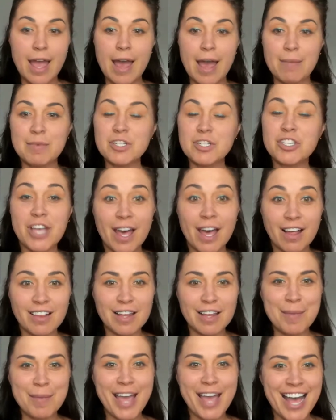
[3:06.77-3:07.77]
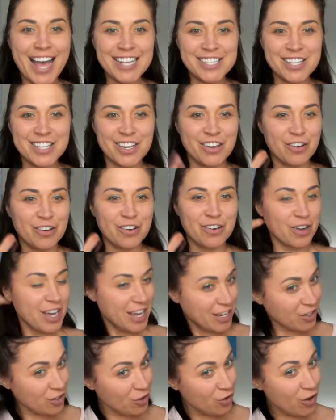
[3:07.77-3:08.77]
Michelle, let me ask you,
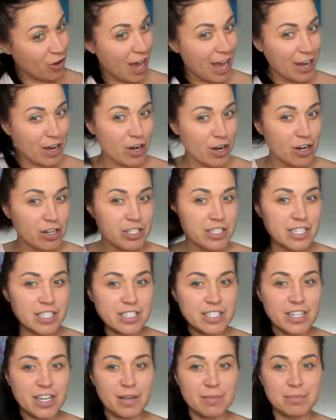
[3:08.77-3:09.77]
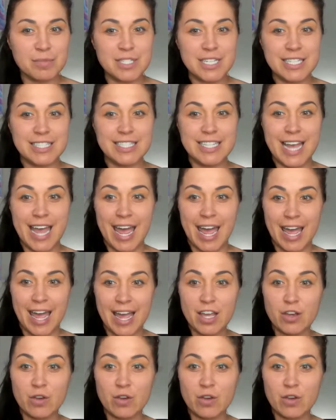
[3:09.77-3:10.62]
you got your system today,